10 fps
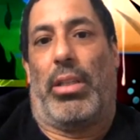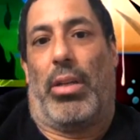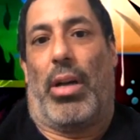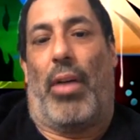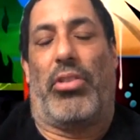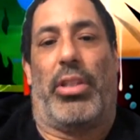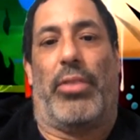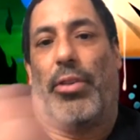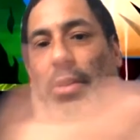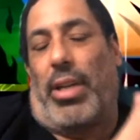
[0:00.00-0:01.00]
you know, obviously
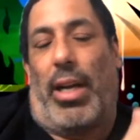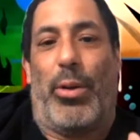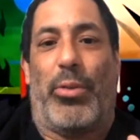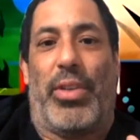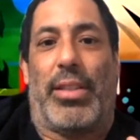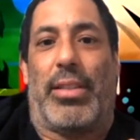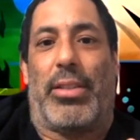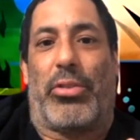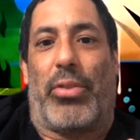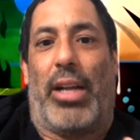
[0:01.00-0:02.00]
the first guy who invented
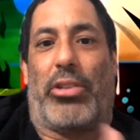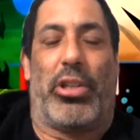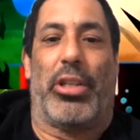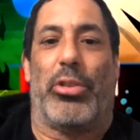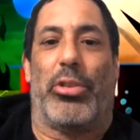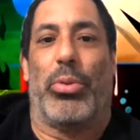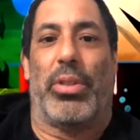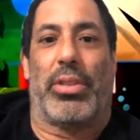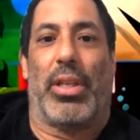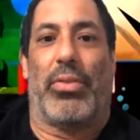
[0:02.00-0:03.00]
the scratch couldn't do
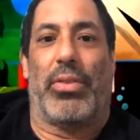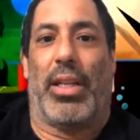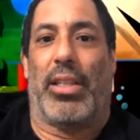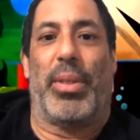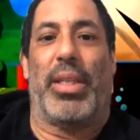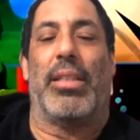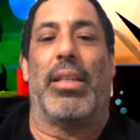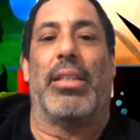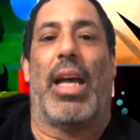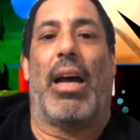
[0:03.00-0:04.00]
the stuff that's being
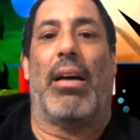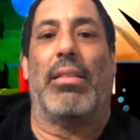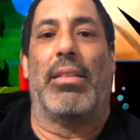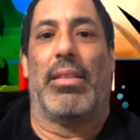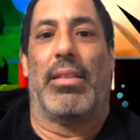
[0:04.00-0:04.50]
done now.